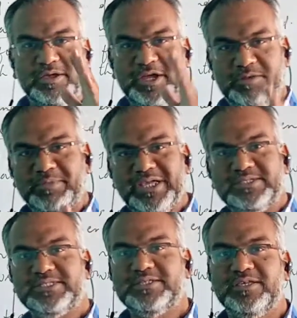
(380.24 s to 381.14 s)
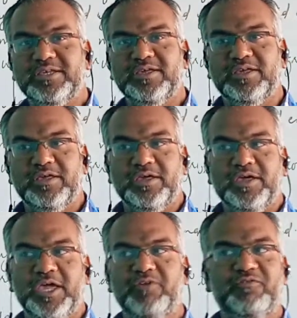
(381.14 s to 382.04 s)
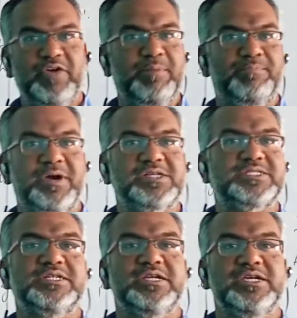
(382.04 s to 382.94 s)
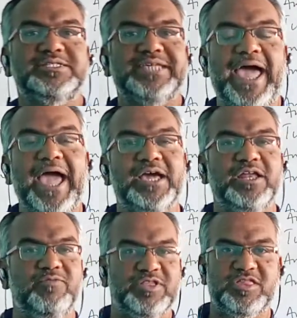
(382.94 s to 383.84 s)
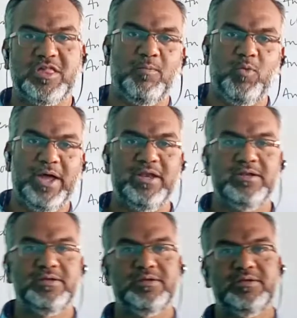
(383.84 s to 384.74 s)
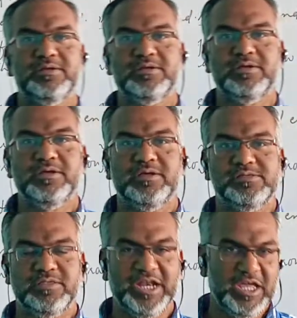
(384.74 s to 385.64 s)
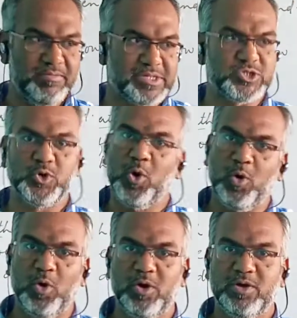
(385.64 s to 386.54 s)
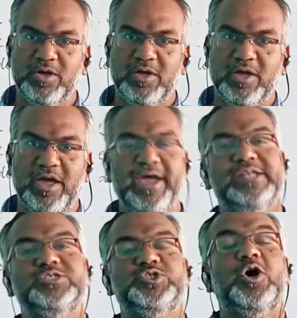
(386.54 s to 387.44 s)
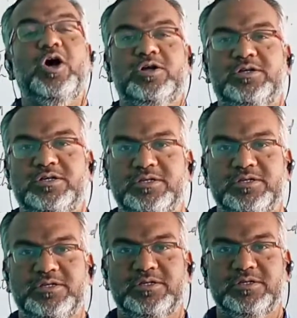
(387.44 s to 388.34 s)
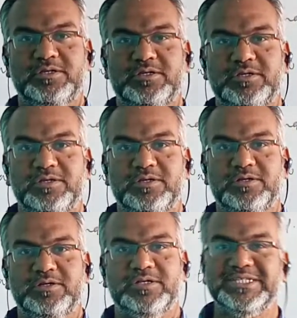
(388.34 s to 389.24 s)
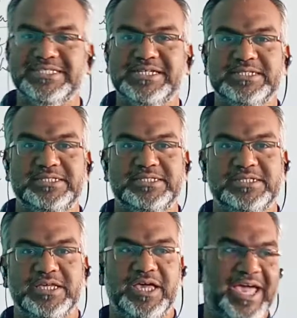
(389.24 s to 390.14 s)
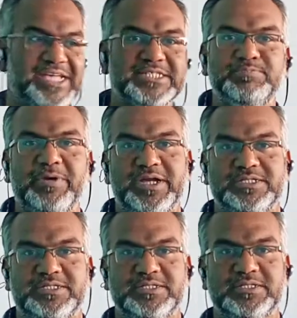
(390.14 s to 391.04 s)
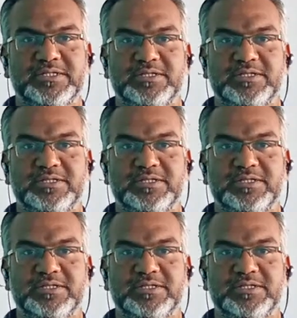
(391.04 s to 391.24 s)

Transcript: It means if a person is angry with someone, then he must go and talk, discuss, express,